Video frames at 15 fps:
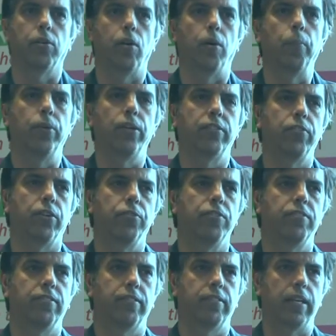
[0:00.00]
components that we
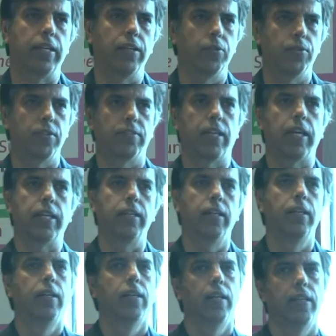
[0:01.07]
send to the site,
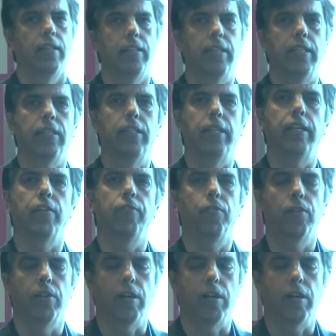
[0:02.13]
they are there for a